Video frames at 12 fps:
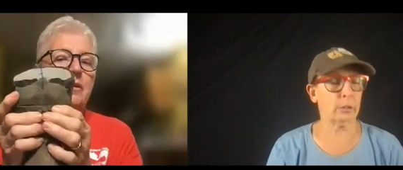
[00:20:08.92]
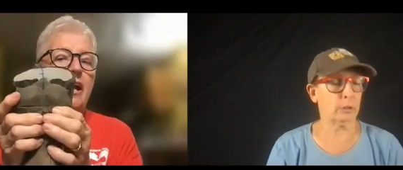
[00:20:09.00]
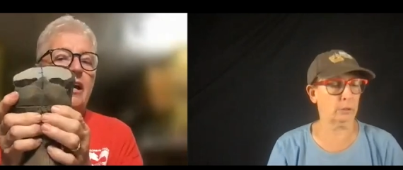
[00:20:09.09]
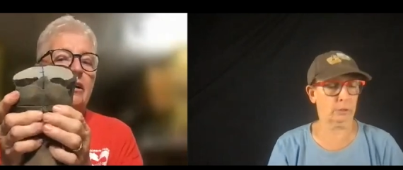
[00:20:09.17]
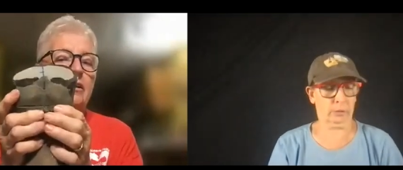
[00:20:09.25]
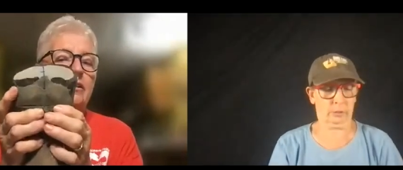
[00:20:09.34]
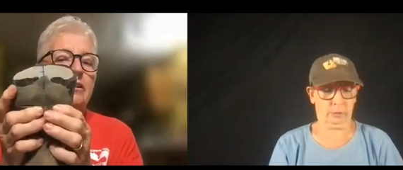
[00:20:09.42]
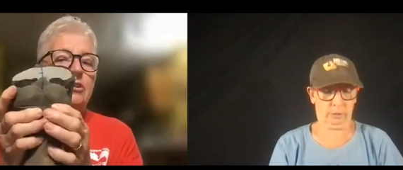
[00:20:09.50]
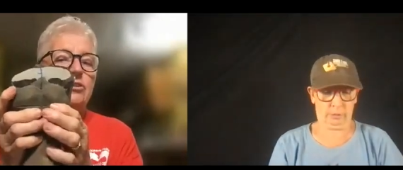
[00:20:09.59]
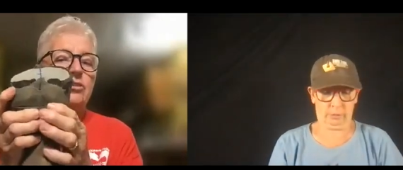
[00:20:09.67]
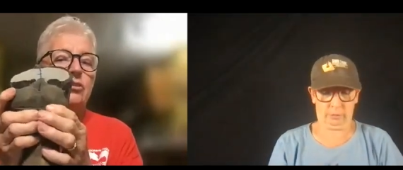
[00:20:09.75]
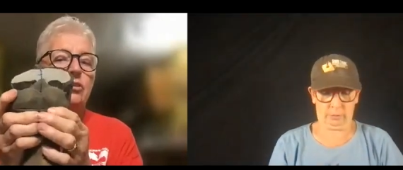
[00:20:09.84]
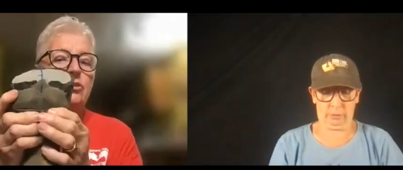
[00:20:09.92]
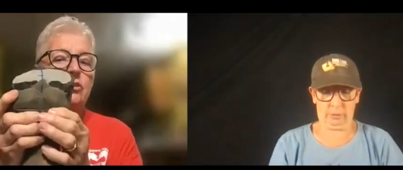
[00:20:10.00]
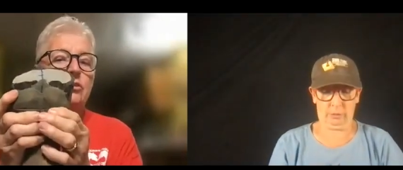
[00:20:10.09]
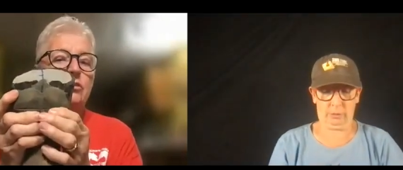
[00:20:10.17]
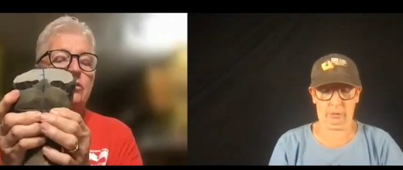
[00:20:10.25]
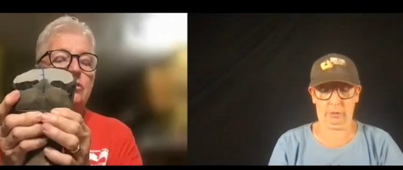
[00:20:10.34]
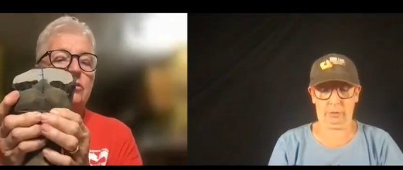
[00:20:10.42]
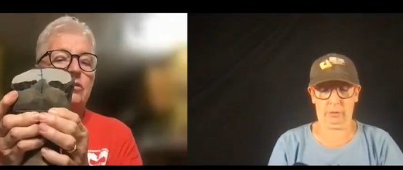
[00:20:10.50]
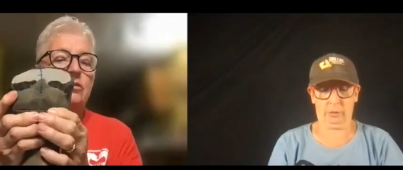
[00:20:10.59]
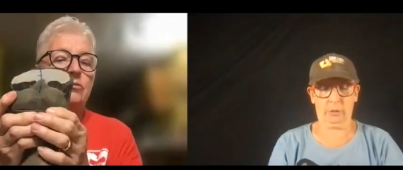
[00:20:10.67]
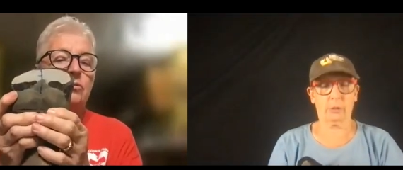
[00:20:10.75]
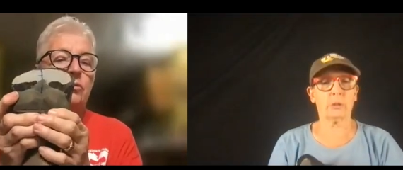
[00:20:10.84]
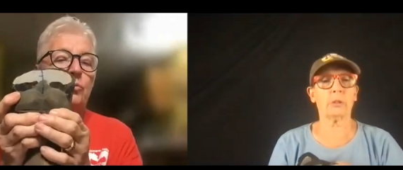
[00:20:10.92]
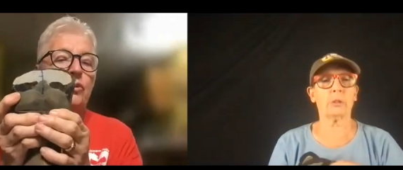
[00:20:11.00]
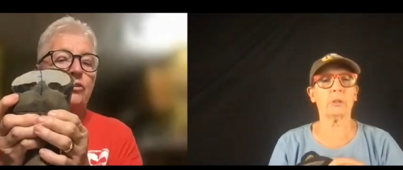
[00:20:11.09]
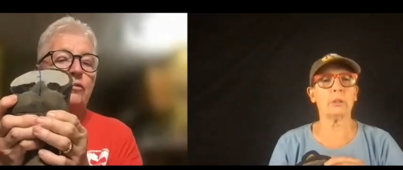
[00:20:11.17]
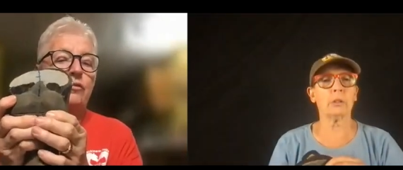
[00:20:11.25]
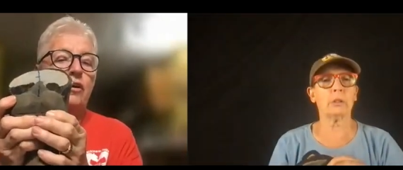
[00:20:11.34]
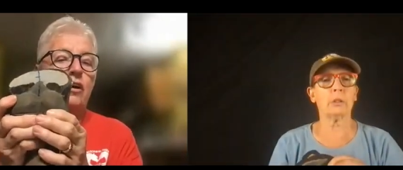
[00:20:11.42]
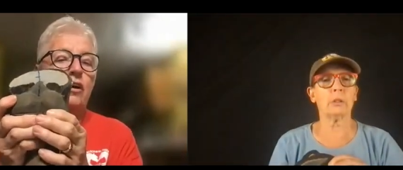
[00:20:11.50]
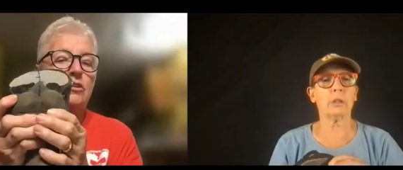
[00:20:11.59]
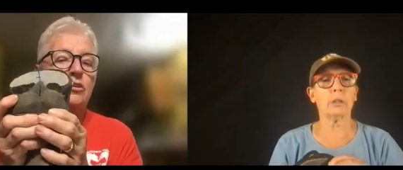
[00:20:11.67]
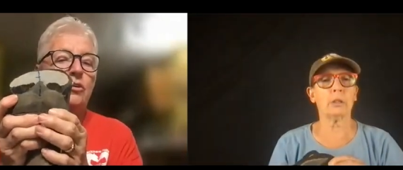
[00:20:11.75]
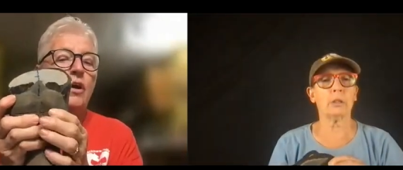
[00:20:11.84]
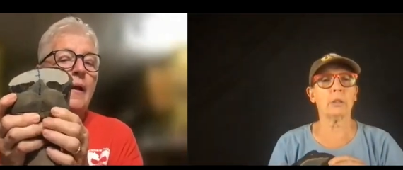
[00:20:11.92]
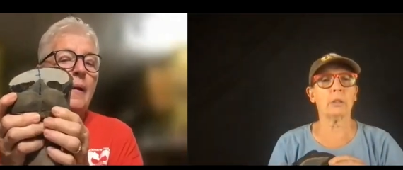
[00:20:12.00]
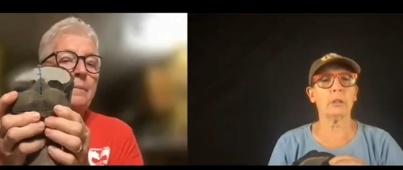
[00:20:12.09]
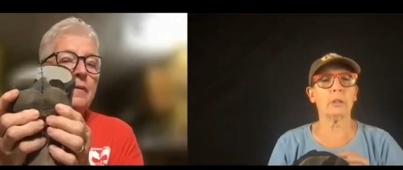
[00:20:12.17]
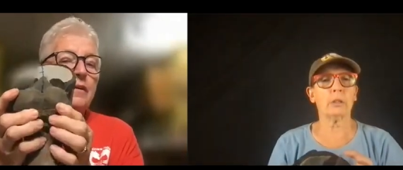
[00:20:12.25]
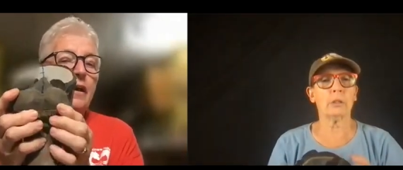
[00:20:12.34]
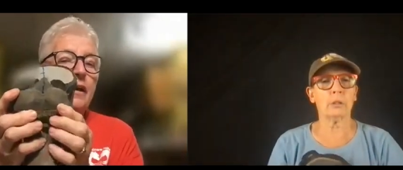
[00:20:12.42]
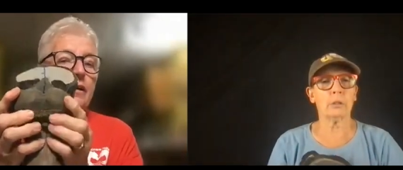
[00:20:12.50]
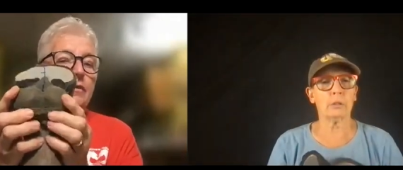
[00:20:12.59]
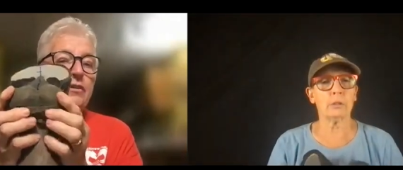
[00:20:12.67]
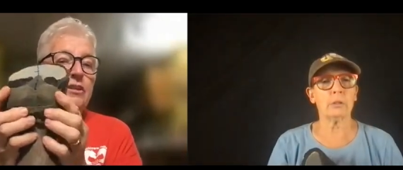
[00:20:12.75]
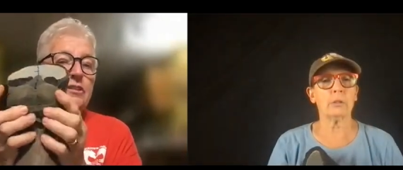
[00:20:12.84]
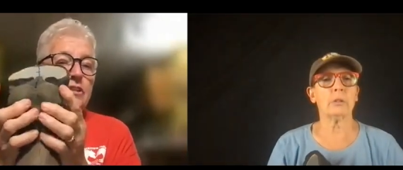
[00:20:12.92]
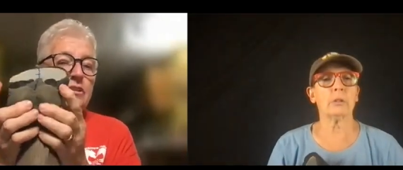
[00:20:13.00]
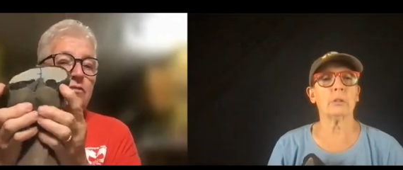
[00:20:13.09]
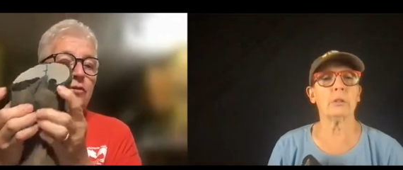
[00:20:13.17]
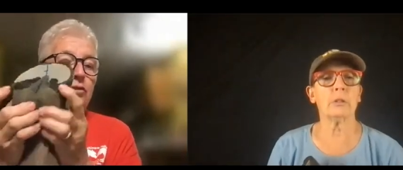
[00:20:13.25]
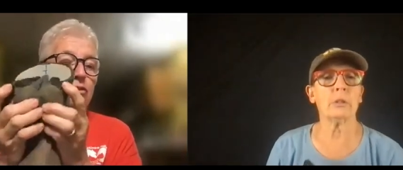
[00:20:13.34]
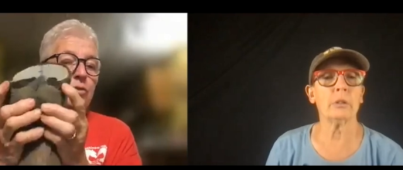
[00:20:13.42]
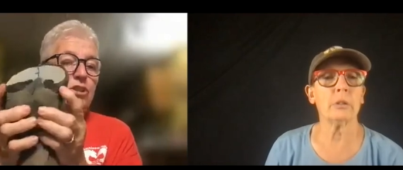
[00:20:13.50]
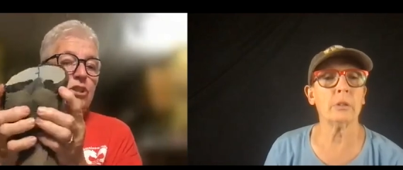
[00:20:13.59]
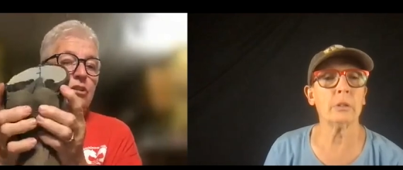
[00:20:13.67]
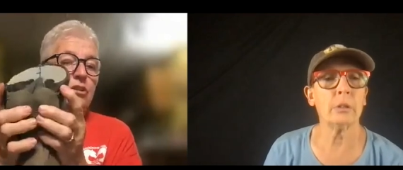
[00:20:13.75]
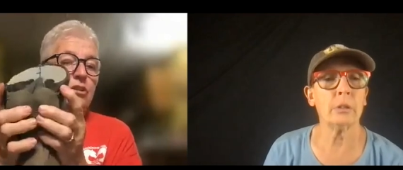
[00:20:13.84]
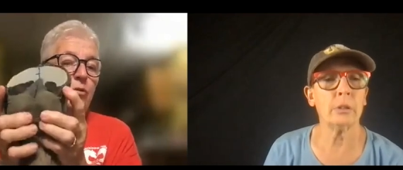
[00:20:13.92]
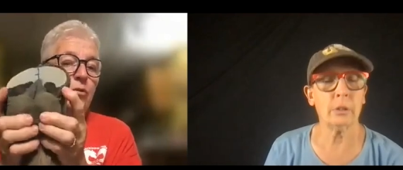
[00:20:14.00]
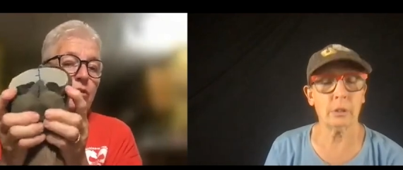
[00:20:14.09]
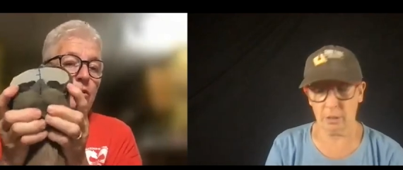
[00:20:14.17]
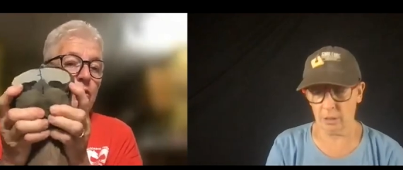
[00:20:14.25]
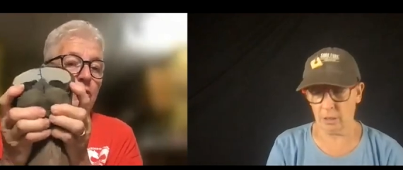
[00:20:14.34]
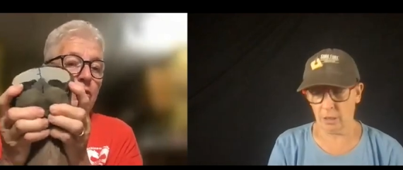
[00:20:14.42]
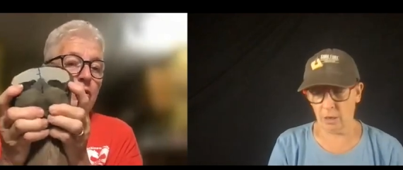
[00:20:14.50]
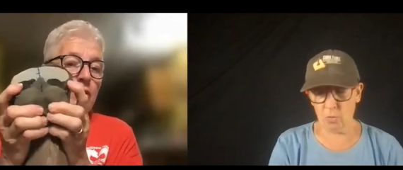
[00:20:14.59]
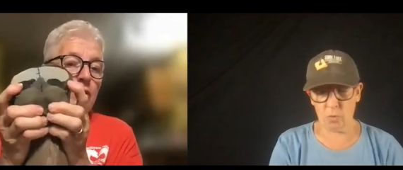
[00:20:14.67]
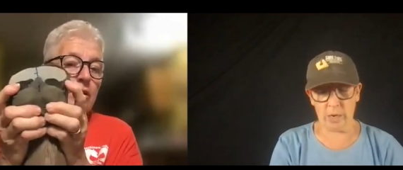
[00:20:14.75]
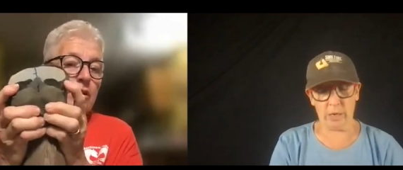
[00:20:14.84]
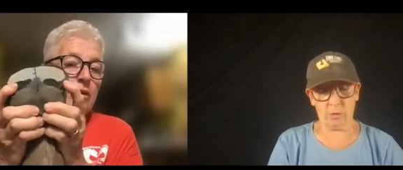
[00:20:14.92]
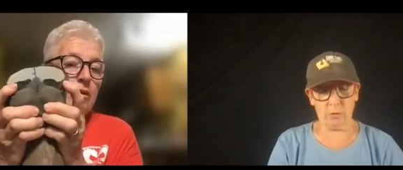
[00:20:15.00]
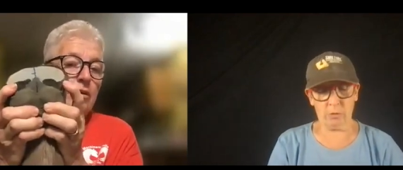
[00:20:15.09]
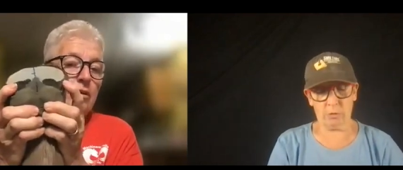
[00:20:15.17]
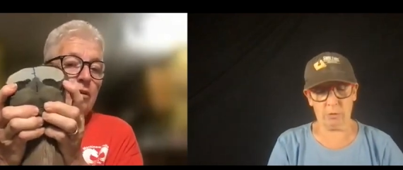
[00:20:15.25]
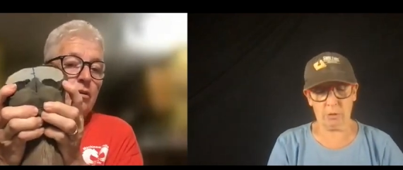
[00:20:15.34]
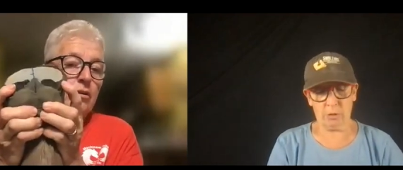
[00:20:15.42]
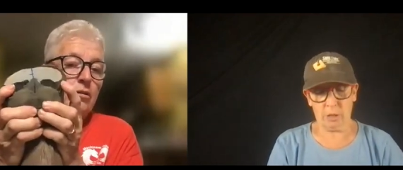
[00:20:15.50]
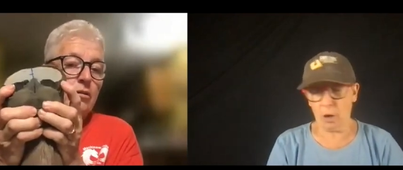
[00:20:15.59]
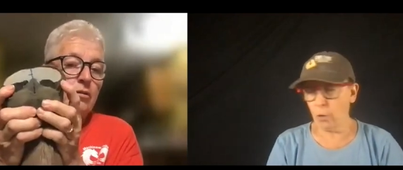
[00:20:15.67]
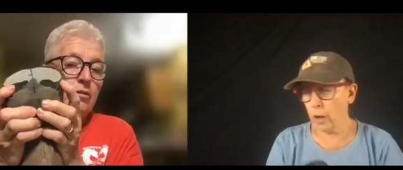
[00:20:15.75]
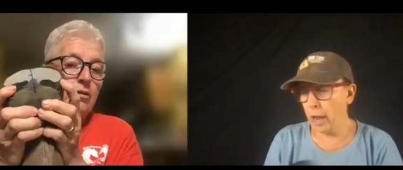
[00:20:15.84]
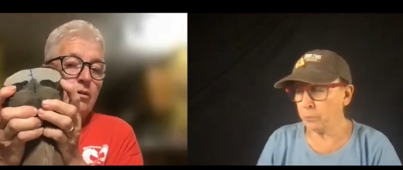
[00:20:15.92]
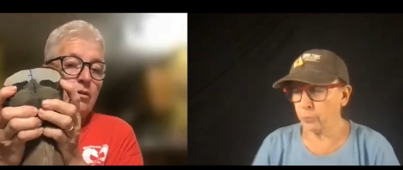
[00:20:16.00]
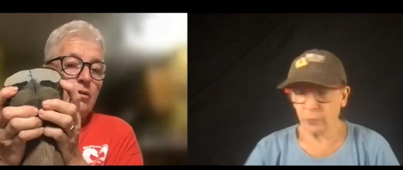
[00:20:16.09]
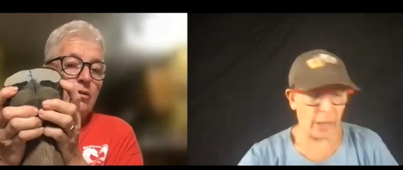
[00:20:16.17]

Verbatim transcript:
Speaker 1: added the digital cushion with the frog. So like this is squishy too. Oh
Speaker 2: wow. Oh, I'm